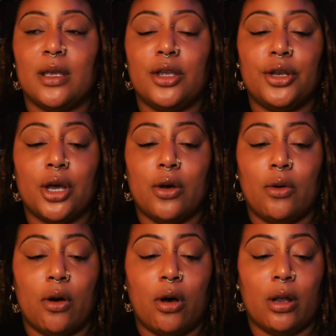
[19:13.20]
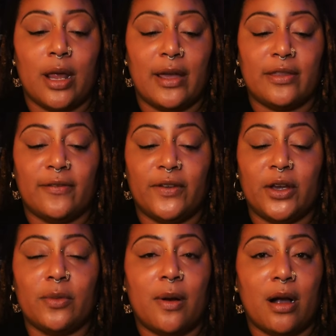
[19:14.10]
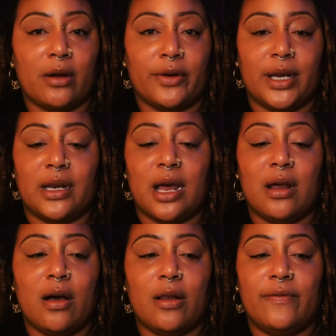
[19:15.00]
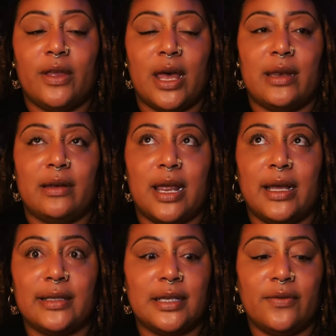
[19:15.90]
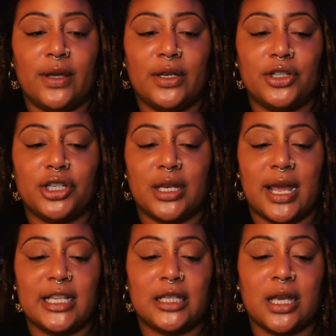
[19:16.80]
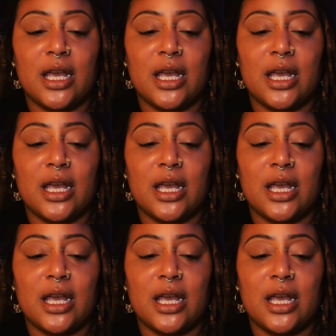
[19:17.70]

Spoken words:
You know, all like the fear mongering, not all of that negative energy, like,